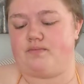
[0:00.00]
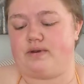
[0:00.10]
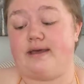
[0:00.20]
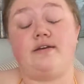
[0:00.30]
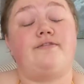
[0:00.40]

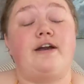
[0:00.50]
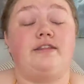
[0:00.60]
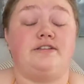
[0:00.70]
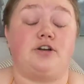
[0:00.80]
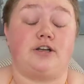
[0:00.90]
Now that I've
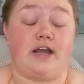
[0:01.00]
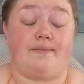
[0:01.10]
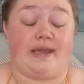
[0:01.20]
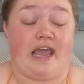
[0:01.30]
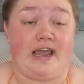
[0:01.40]
gotten these
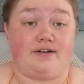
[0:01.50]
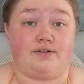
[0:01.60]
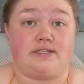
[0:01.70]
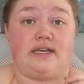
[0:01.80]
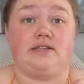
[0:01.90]
ergonomic handles, he